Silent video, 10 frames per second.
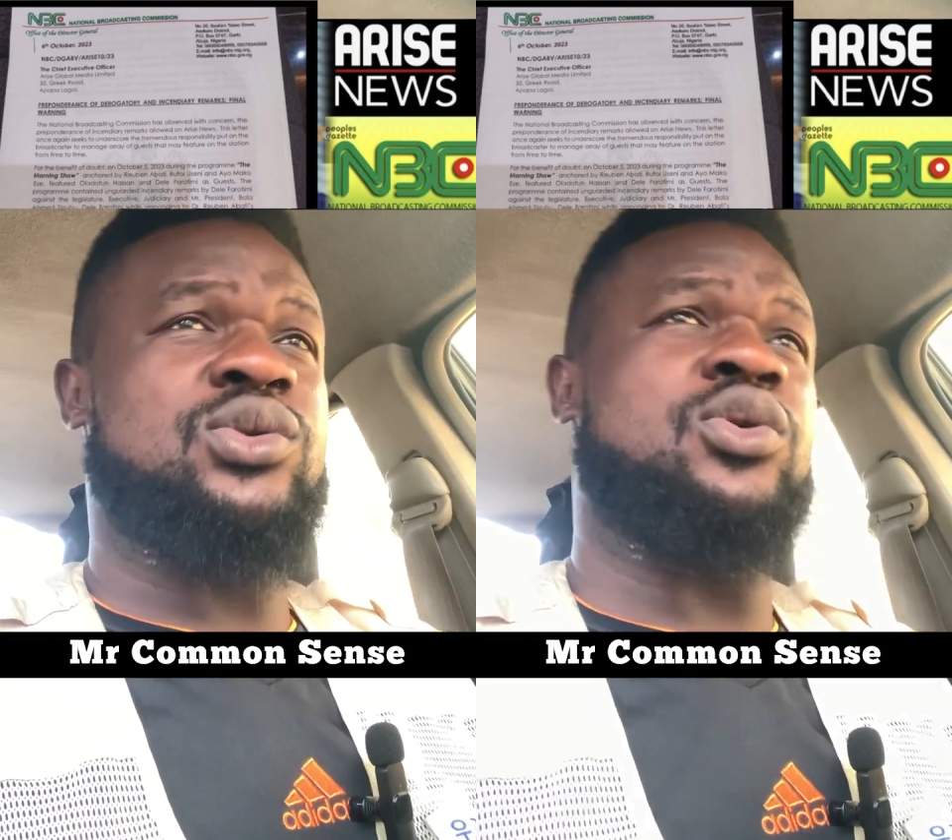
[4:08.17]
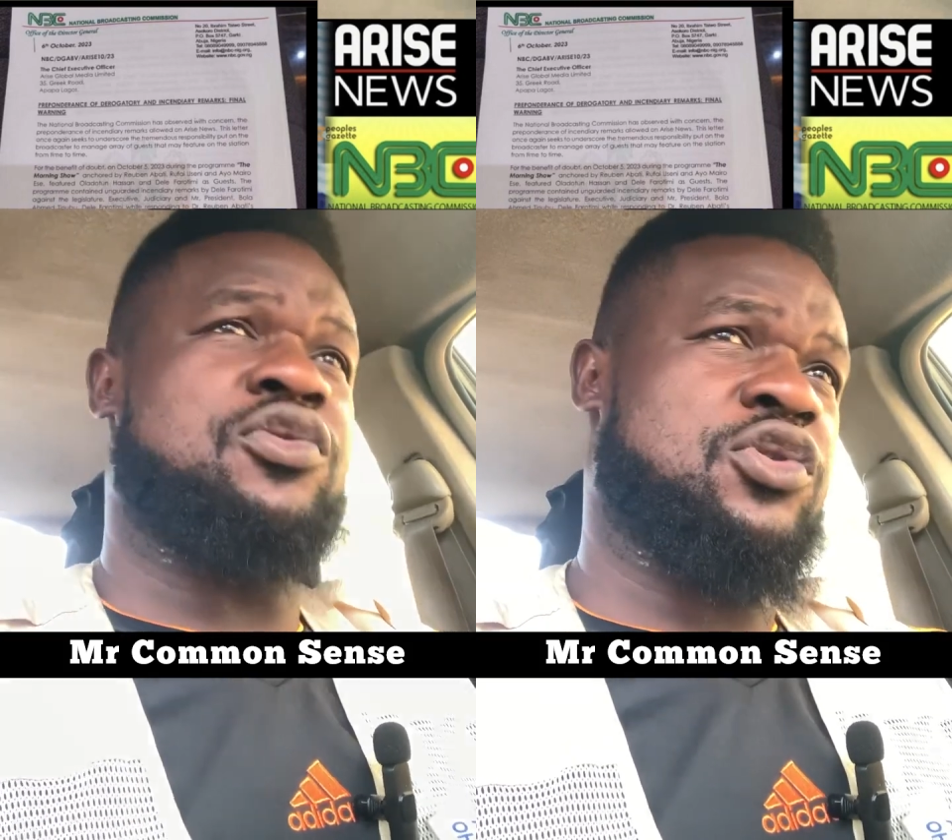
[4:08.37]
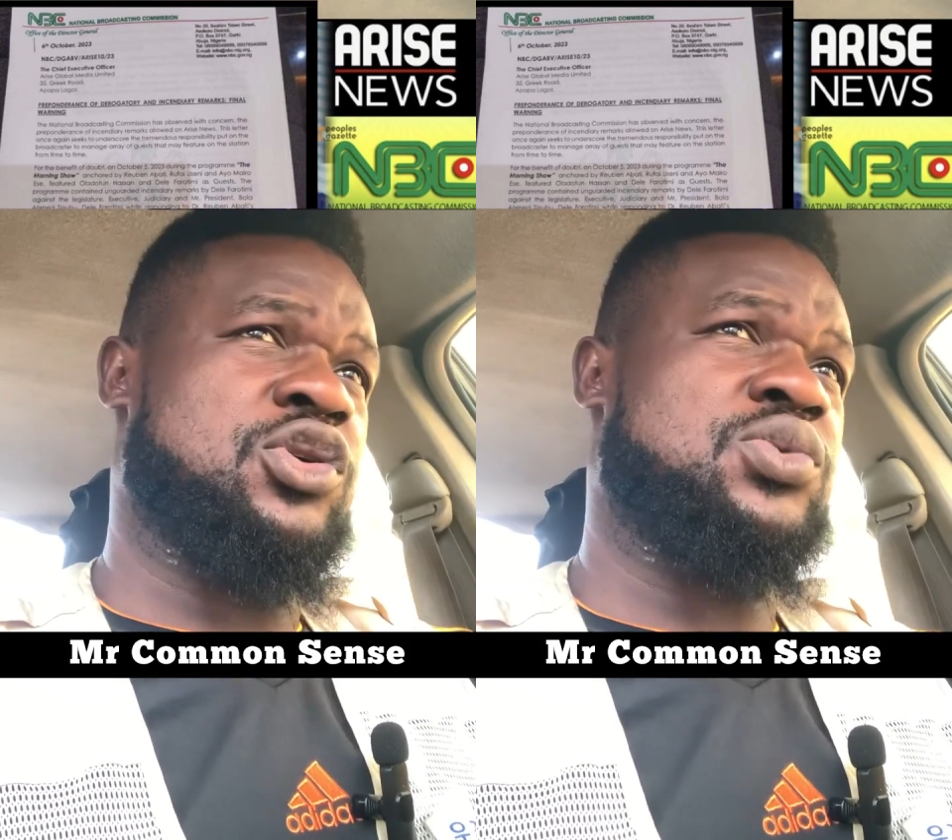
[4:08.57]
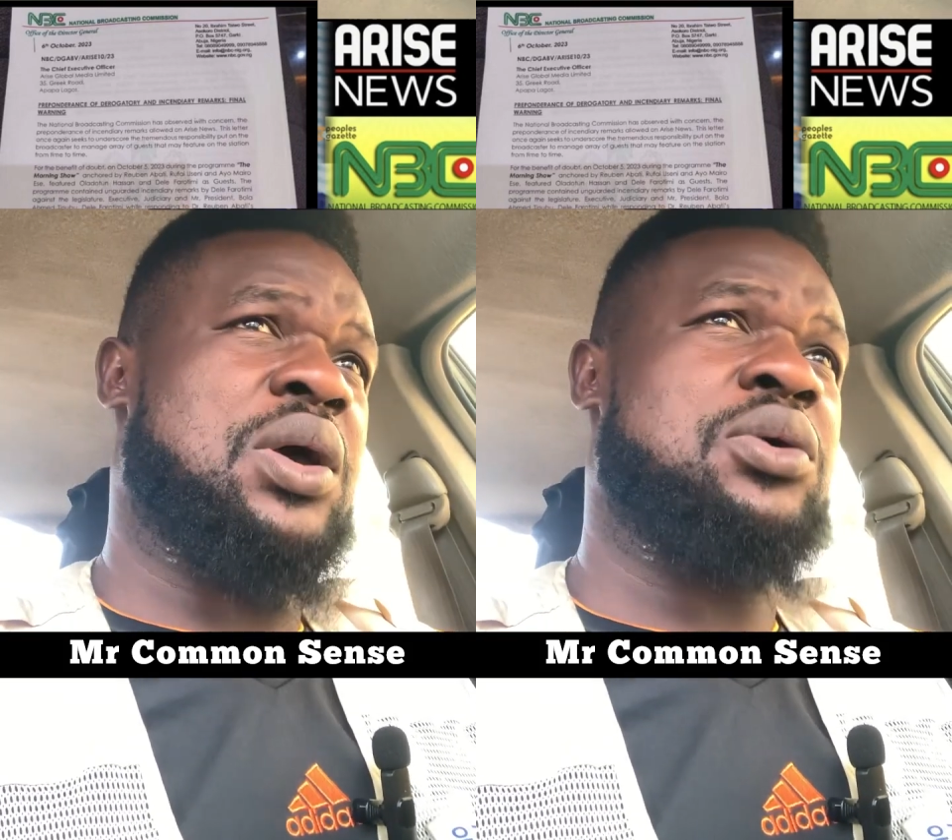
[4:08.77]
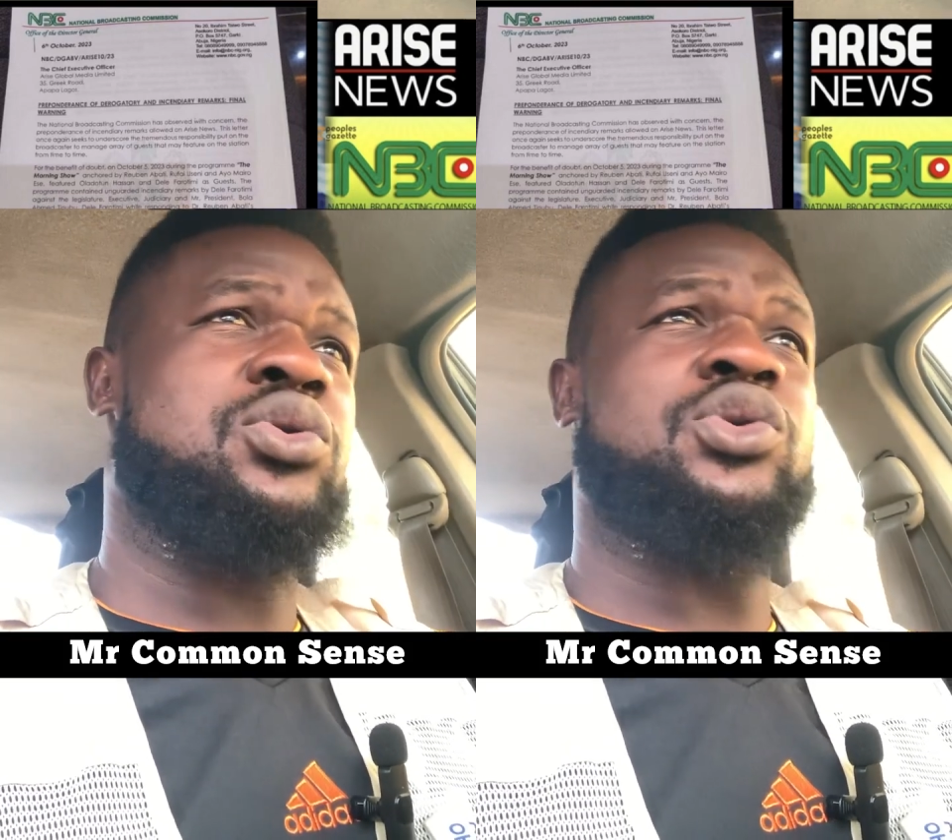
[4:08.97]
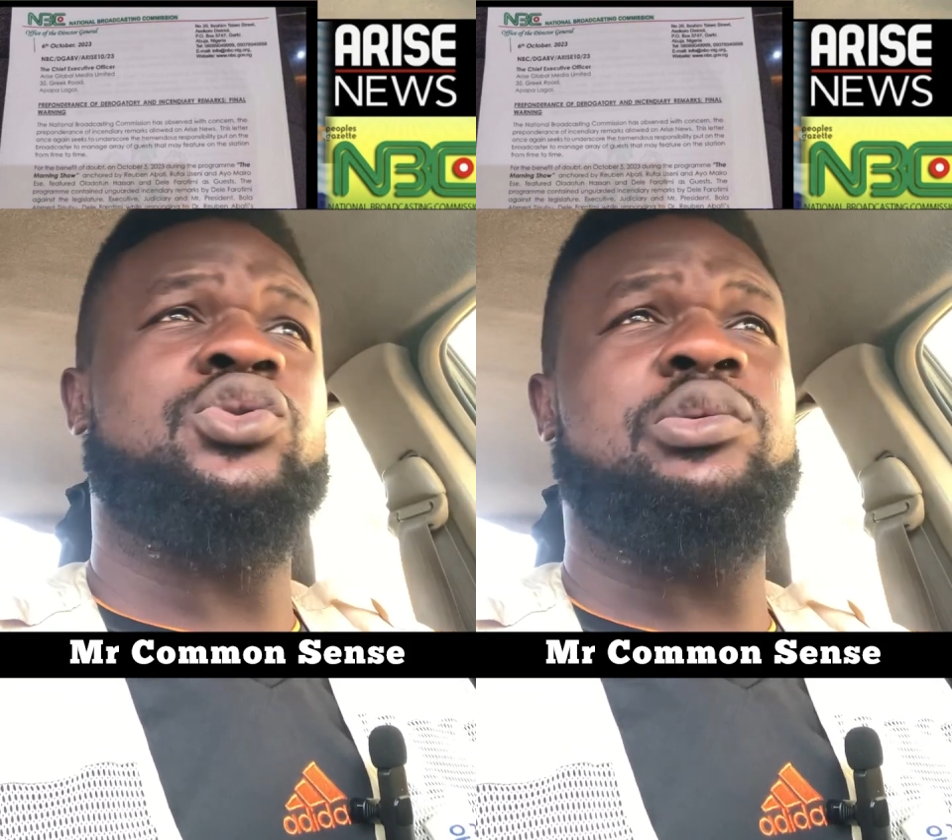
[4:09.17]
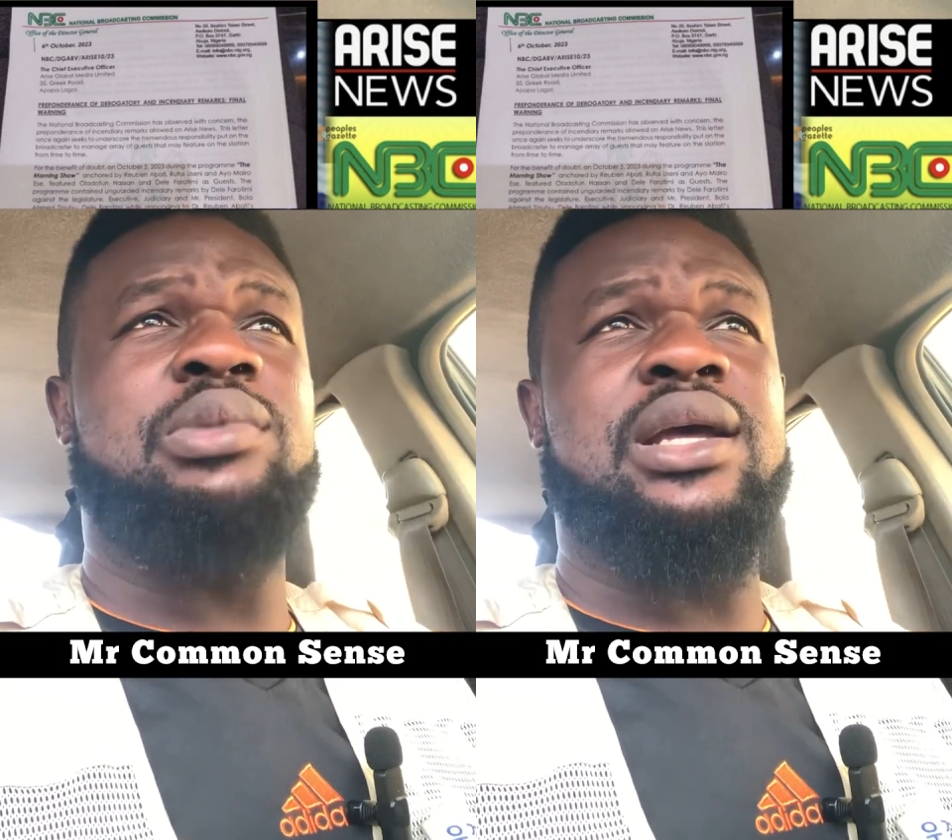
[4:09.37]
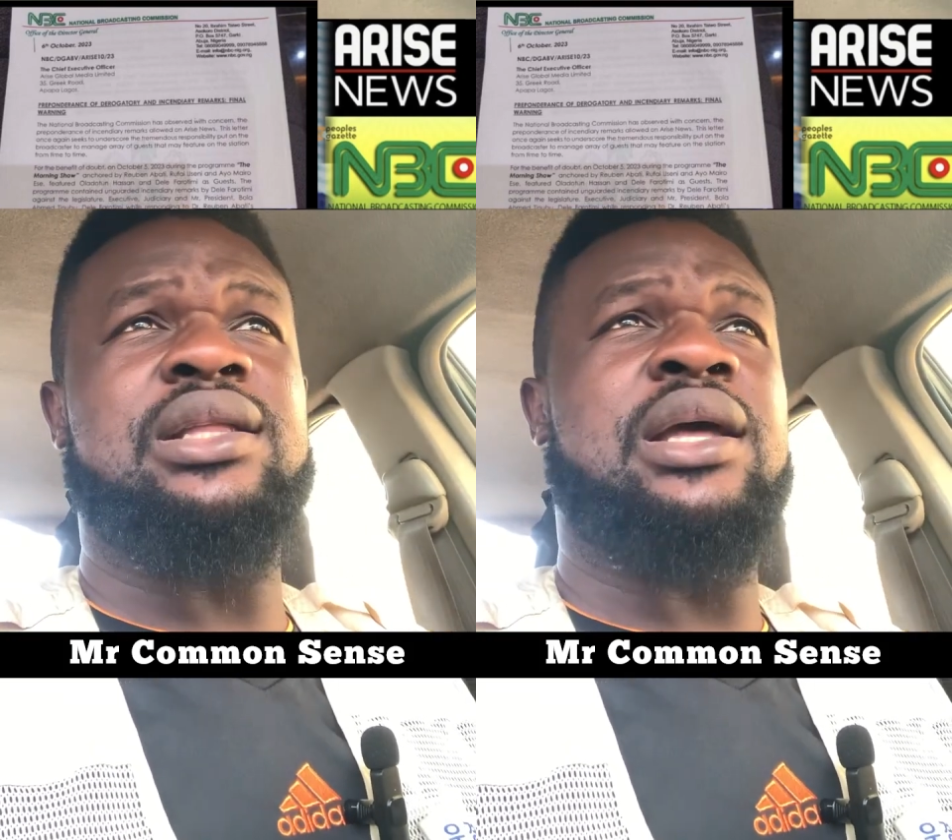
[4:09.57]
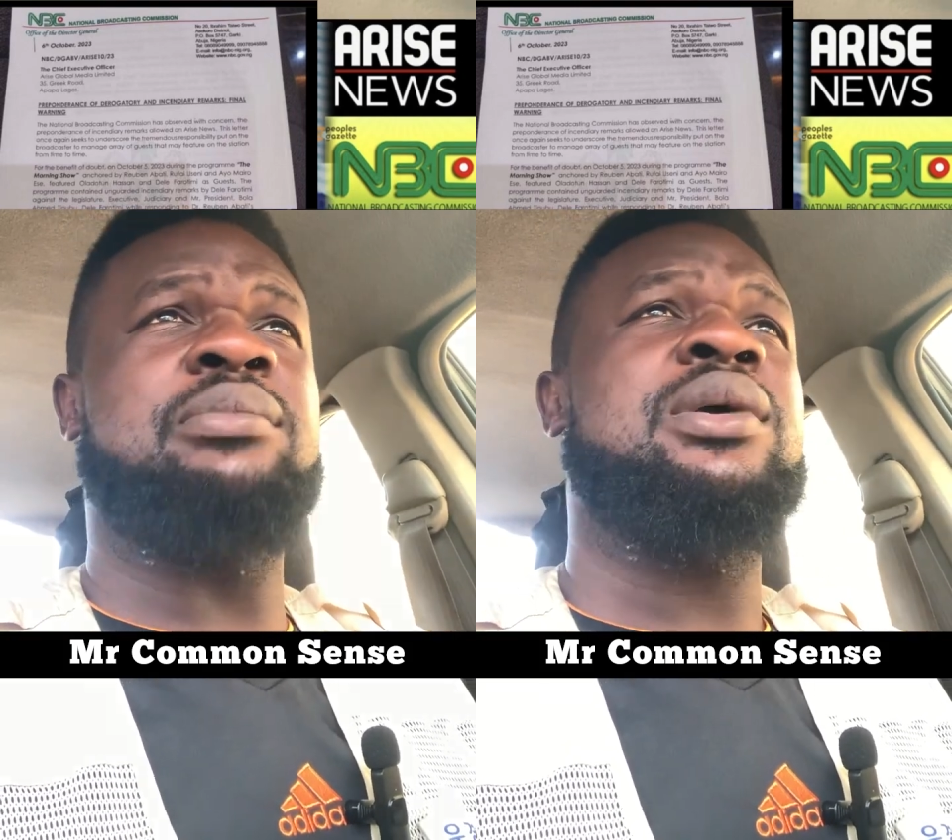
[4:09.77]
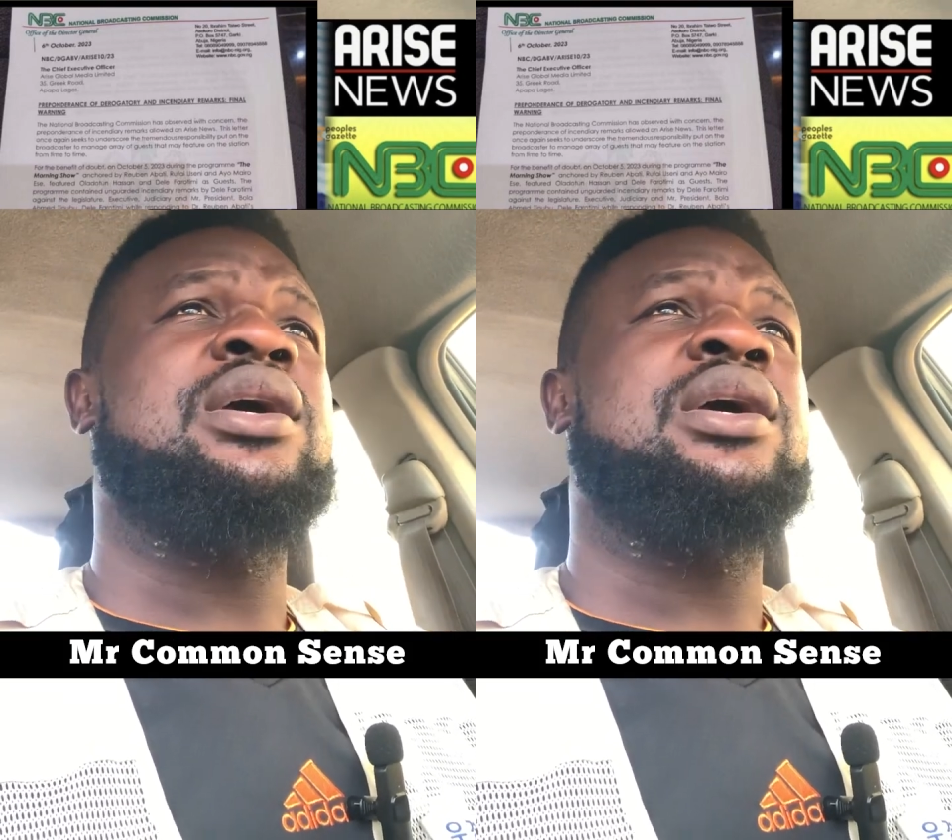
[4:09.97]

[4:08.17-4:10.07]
So of course we are going to also beg them.